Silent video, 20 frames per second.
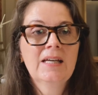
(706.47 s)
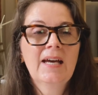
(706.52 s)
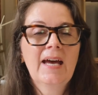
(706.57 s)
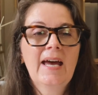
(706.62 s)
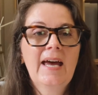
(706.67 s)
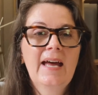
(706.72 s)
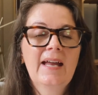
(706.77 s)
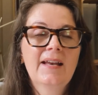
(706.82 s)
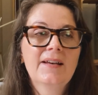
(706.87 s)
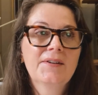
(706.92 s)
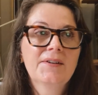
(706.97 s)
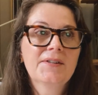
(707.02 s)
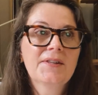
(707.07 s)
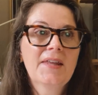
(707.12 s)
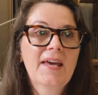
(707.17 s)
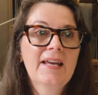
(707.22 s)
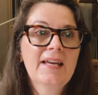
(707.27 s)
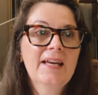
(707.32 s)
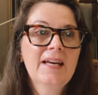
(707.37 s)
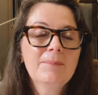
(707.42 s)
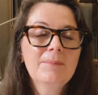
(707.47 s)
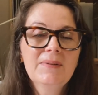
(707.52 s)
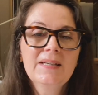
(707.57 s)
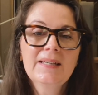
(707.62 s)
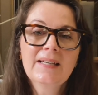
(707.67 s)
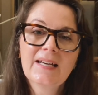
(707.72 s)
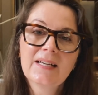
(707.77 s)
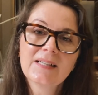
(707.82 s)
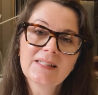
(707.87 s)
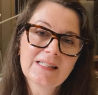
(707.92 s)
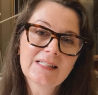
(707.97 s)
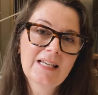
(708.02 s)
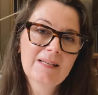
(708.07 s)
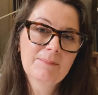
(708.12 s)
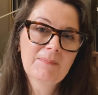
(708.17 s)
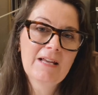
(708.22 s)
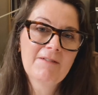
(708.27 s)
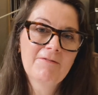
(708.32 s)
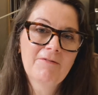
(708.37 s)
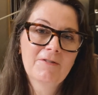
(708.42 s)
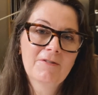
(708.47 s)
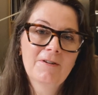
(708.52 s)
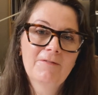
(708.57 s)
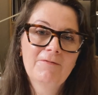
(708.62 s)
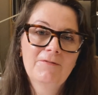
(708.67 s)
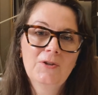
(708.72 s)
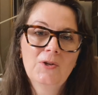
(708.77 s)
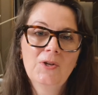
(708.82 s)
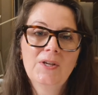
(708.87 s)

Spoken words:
And they had been asking me for a few